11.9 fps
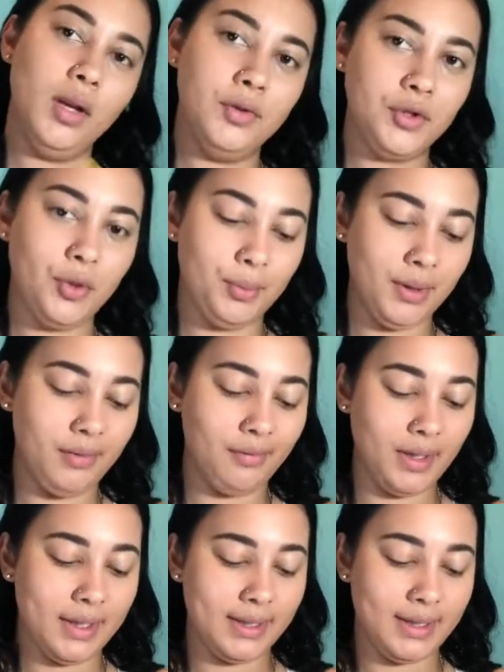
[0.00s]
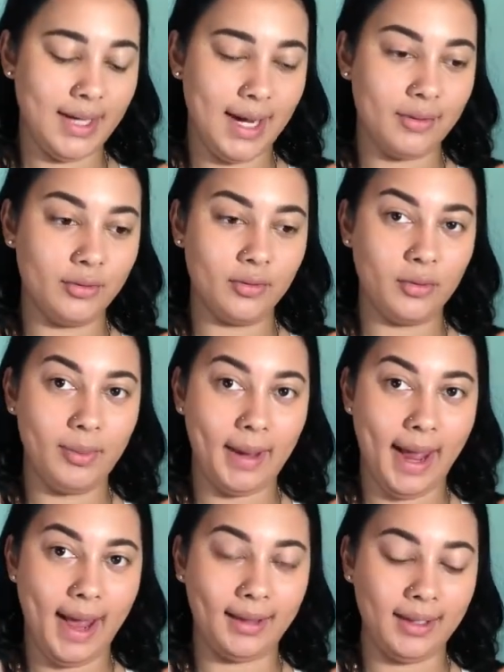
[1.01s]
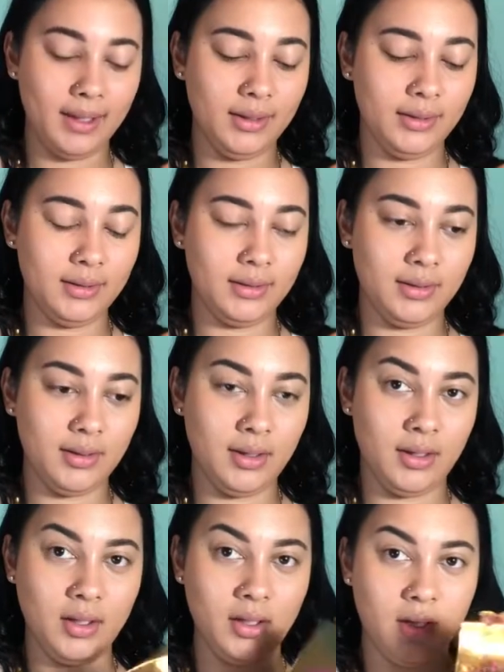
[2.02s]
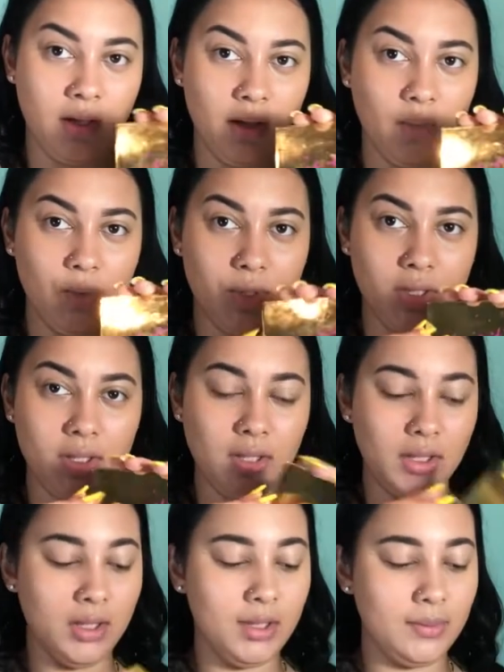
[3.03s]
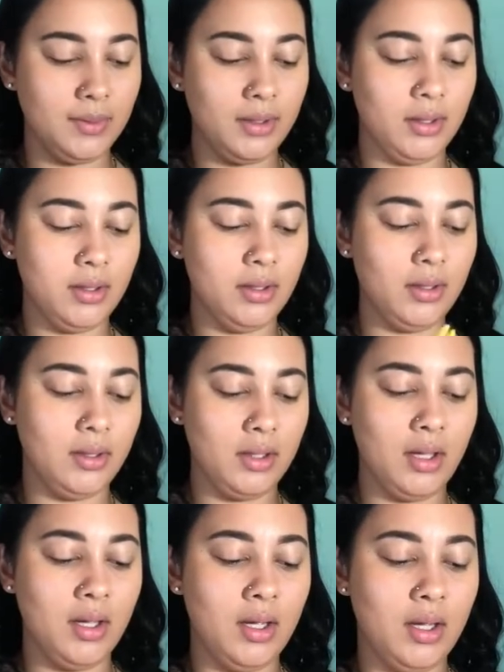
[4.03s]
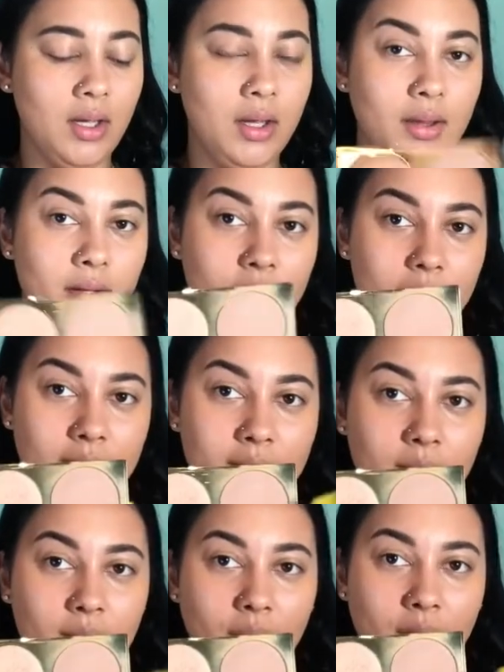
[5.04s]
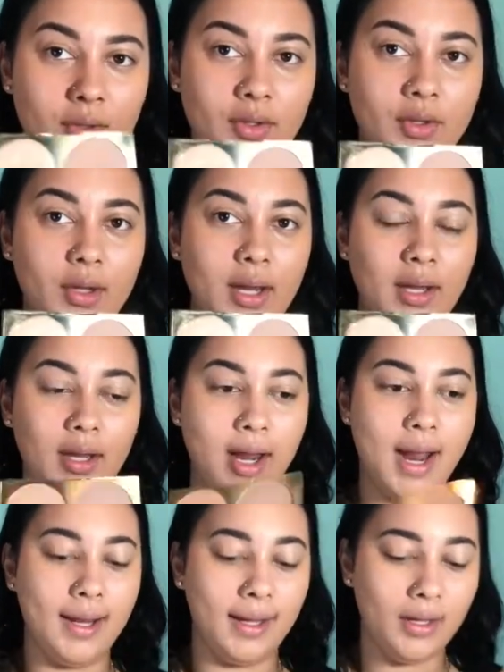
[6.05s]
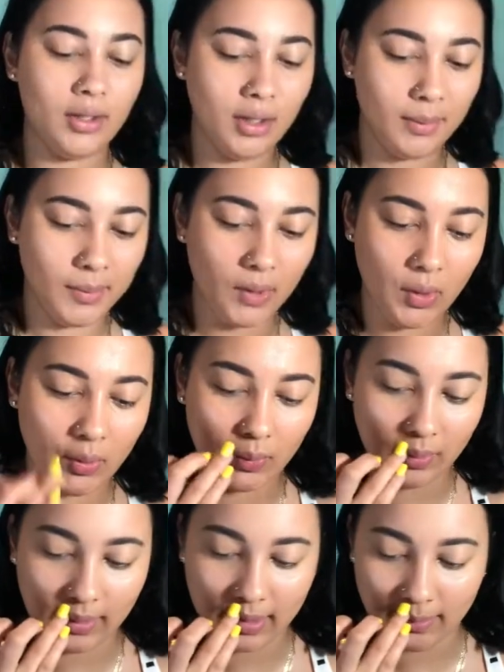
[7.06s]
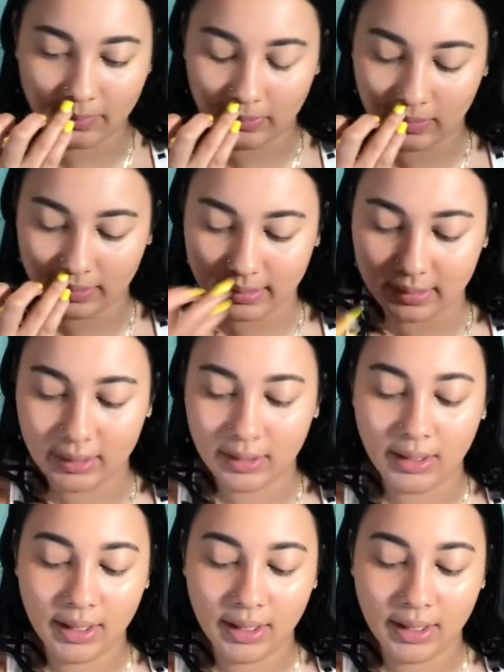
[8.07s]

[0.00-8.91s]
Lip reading: Don't Be Afraid to Dazzle palette, which is this one. There is the bronzer and highlighter. I'm gonna go in with the bronzer.